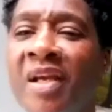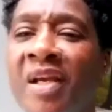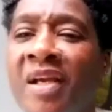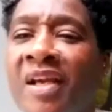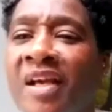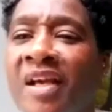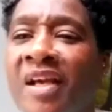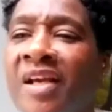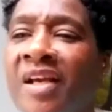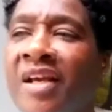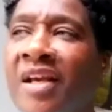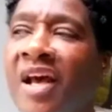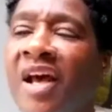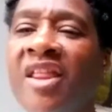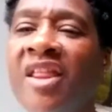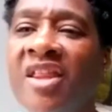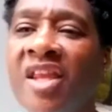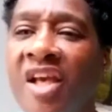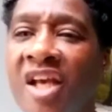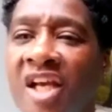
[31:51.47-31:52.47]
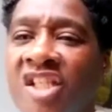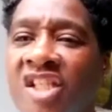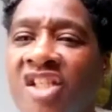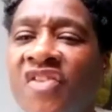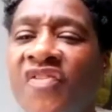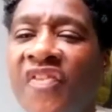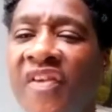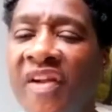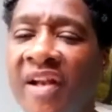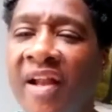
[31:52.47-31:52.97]
be a
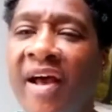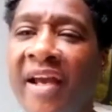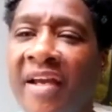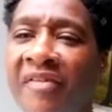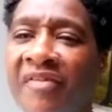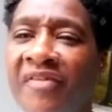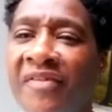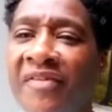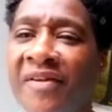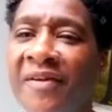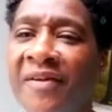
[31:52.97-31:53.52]
thirst for life,